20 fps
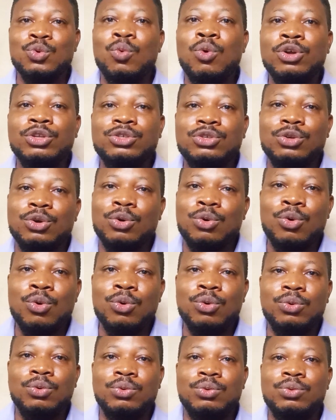towards your
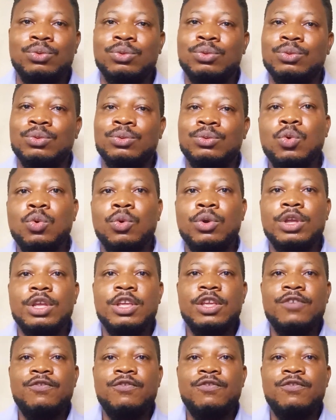goal. So